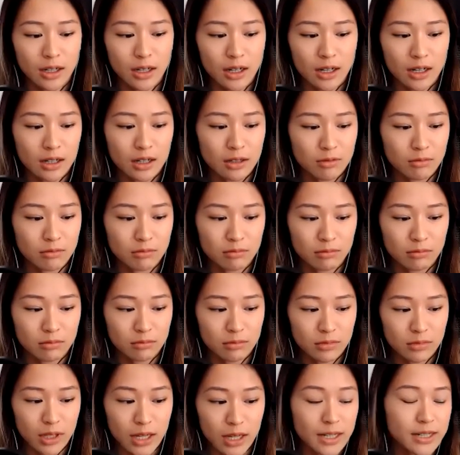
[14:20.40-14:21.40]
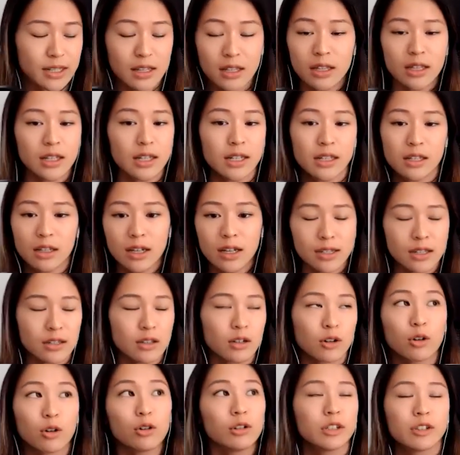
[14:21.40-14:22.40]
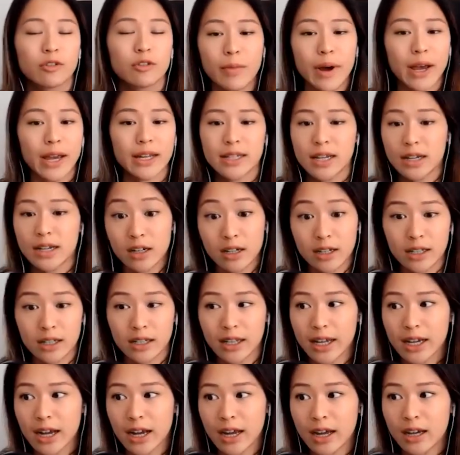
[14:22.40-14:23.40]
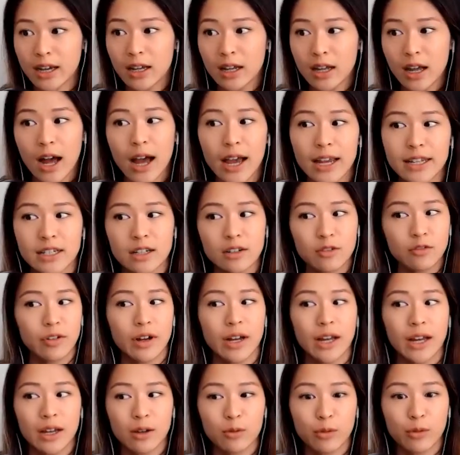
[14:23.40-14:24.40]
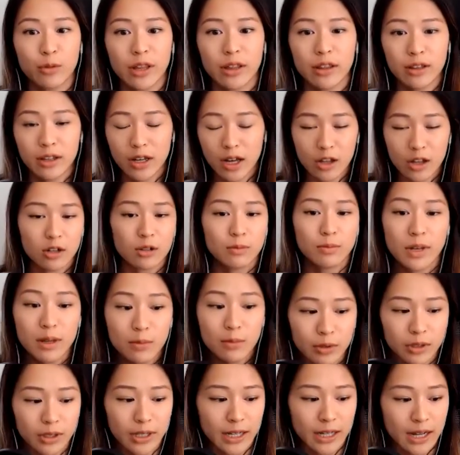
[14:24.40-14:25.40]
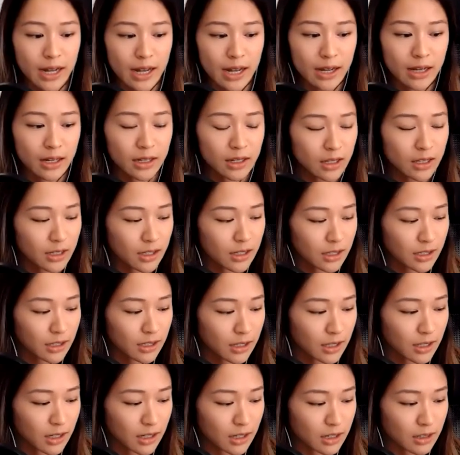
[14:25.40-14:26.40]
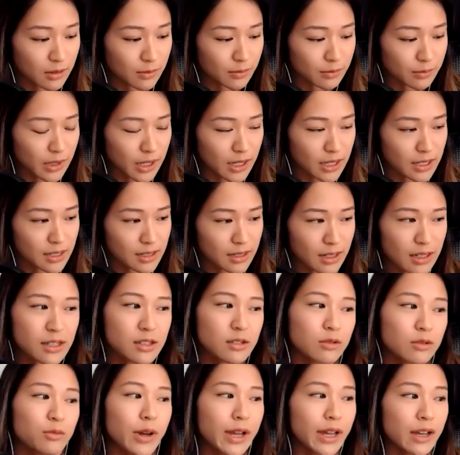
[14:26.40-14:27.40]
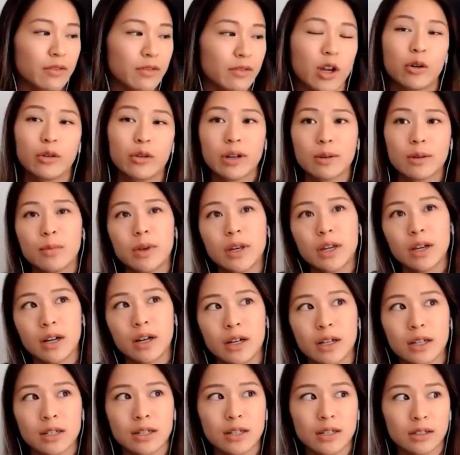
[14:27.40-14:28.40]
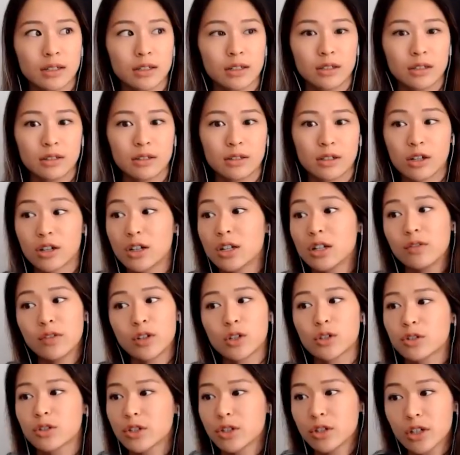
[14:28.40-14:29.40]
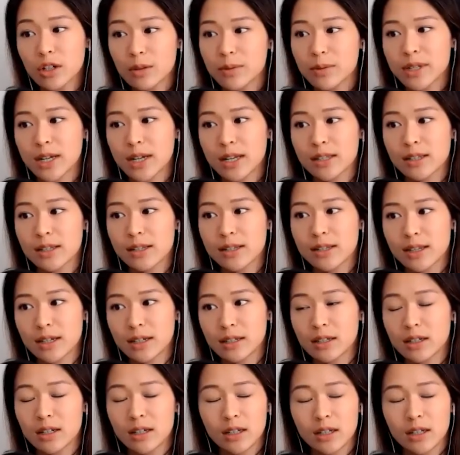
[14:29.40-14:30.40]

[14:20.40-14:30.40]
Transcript: um, isn't the isn't the whole of my identity like i identify with other people like i um, it's it's a way of going beyond your individual circumstances and